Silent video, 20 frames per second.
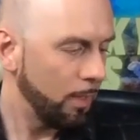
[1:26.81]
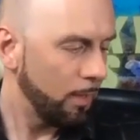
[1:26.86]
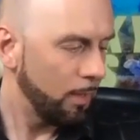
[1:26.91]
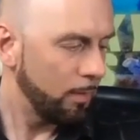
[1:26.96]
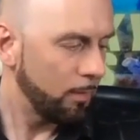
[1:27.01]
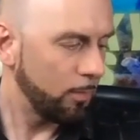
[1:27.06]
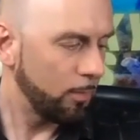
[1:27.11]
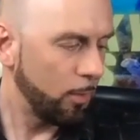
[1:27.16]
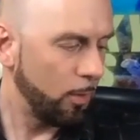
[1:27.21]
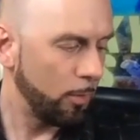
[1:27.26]

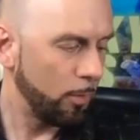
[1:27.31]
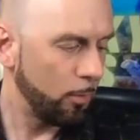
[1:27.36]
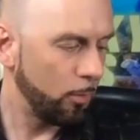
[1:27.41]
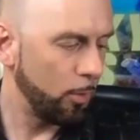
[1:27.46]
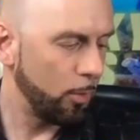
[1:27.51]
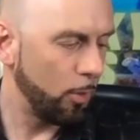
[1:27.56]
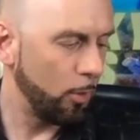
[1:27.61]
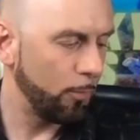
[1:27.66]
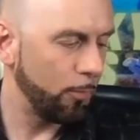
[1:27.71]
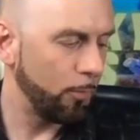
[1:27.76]
So I don't
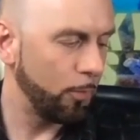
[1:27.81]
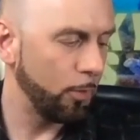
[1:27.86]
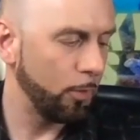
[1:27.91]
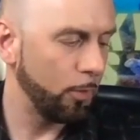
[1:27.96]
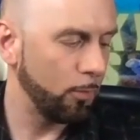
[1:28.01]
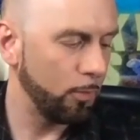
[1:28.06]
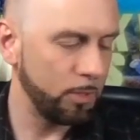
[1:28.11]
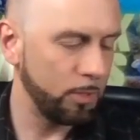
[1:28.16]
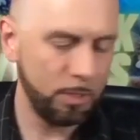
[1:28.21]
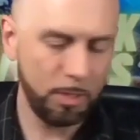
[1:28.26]
know if they're going to
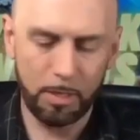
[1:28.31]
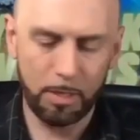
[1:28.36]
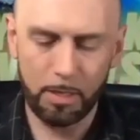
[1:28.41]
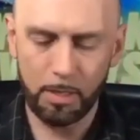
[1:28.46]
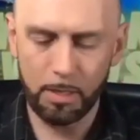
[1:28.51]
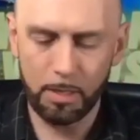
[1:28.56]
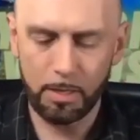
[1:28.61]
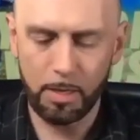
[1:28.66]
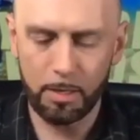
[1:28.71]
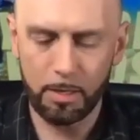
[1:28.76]
retain any
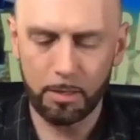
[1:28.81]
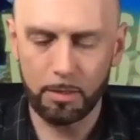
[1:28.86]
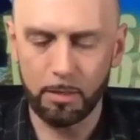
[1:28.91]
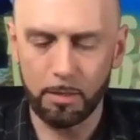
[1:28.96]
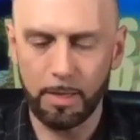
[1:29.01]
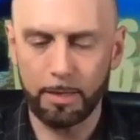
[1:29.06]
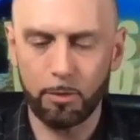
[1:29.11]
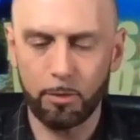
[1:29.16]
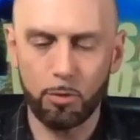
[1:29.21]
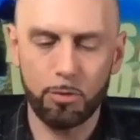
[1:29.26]
kind of
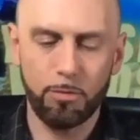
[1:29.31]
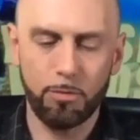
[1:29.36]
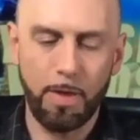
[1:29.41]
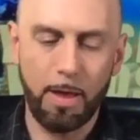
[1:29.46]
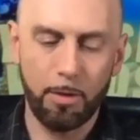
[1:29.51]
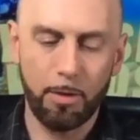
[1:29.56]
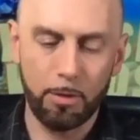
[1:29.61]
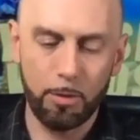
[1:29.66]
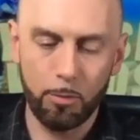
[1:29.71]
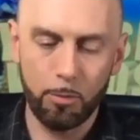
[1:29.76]
collector's
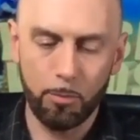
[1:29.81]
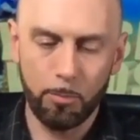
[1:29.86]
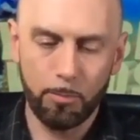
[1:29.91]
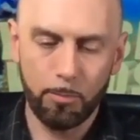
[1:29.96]
value.